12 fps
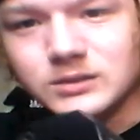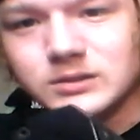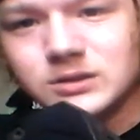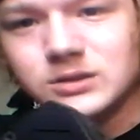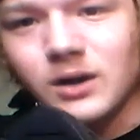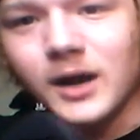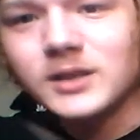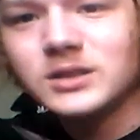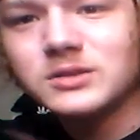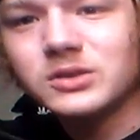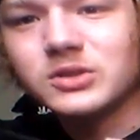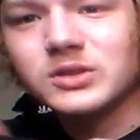or
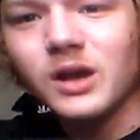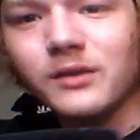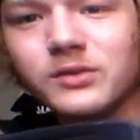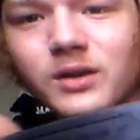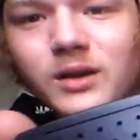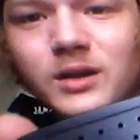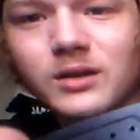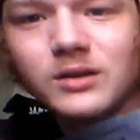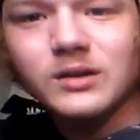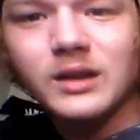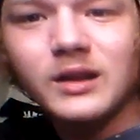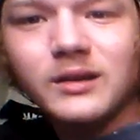scratches or scuffs on it or
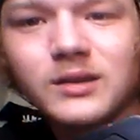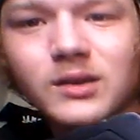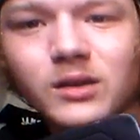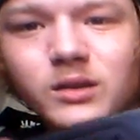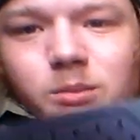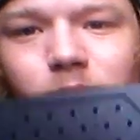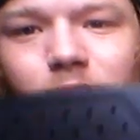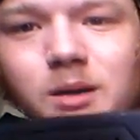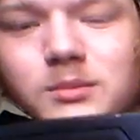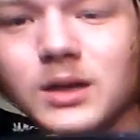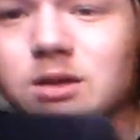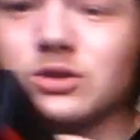dents on the
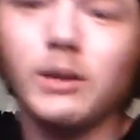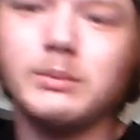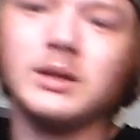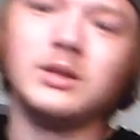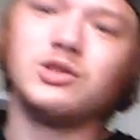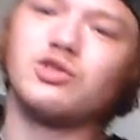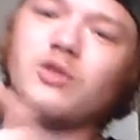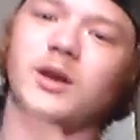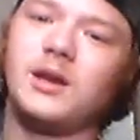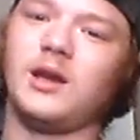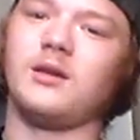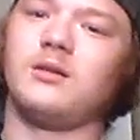bottom. I dropped it straight
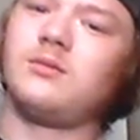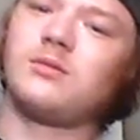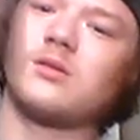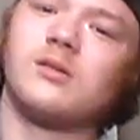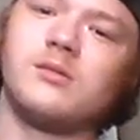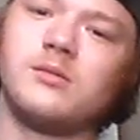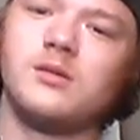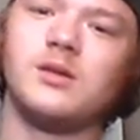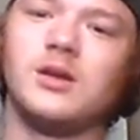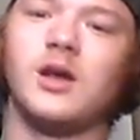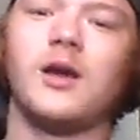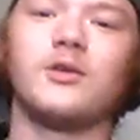down.
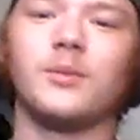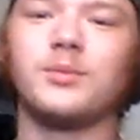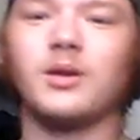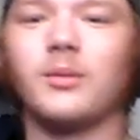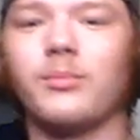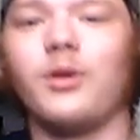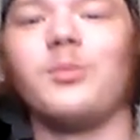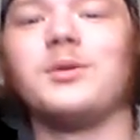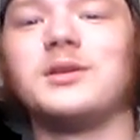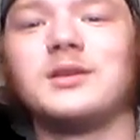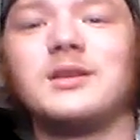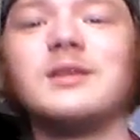Dropped it on
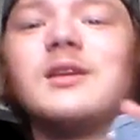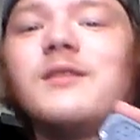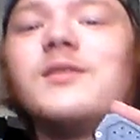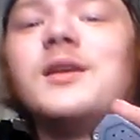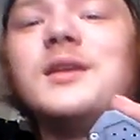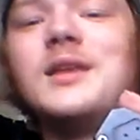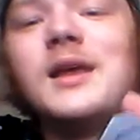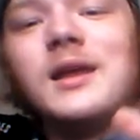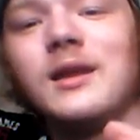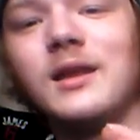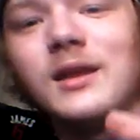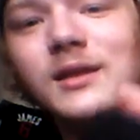purpose to see if it
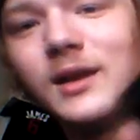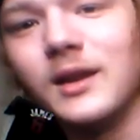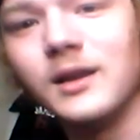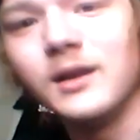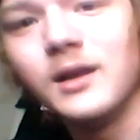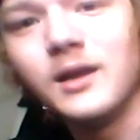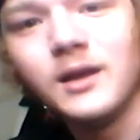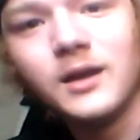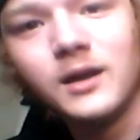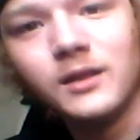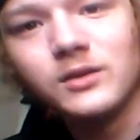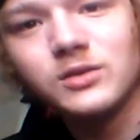dented. And
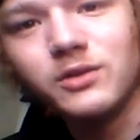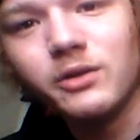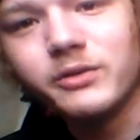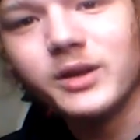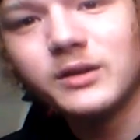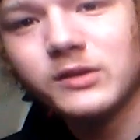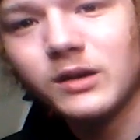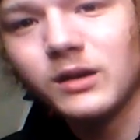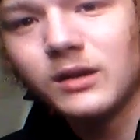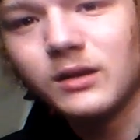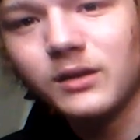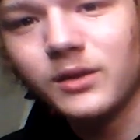there's no dents on it
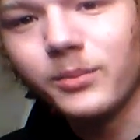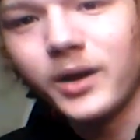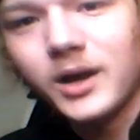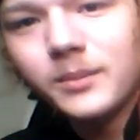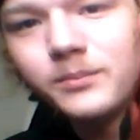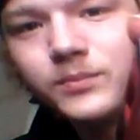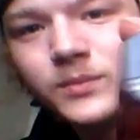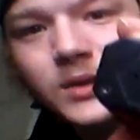on the bottom,